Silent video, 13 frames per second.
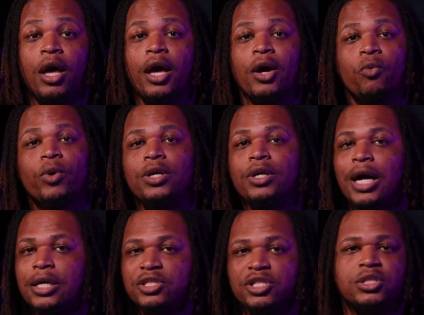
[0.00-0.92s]
And we're
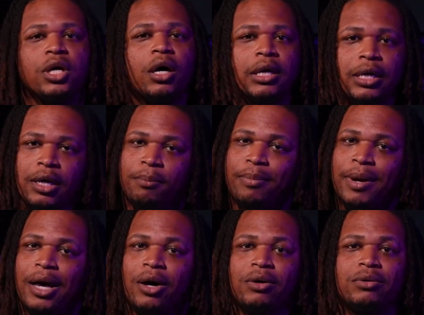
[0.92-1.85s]
not just talking
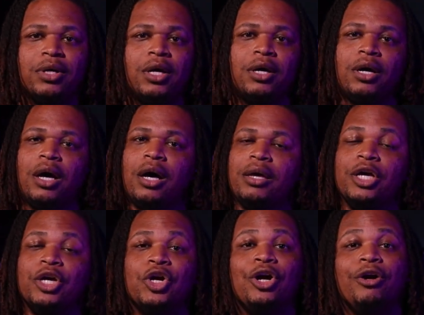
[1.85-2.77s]
about
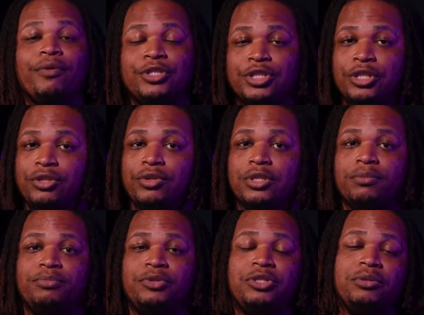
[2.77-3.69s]
encouraging you
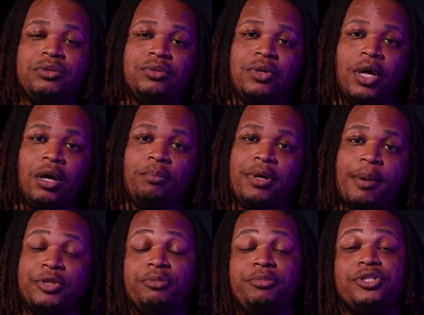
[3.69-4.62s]
to be
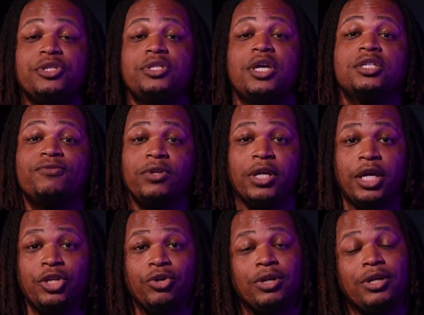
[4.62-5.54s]
able to be successful
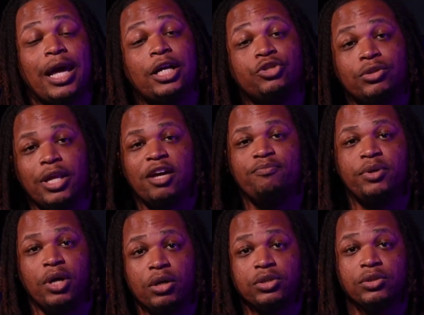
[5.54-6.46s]
in your natural life,
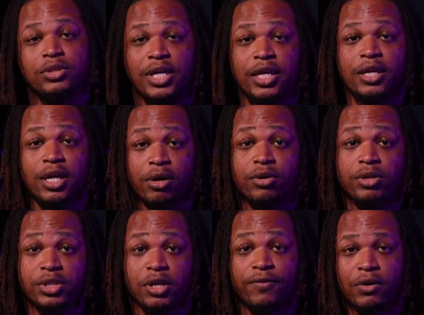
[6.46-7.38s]
but also taking care of
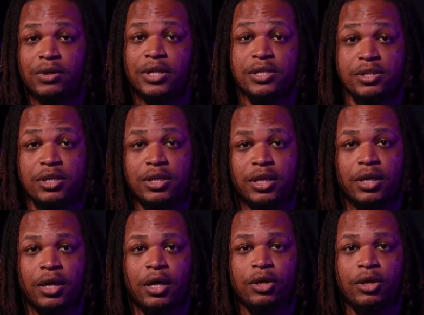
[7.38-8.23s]
yourself holistically.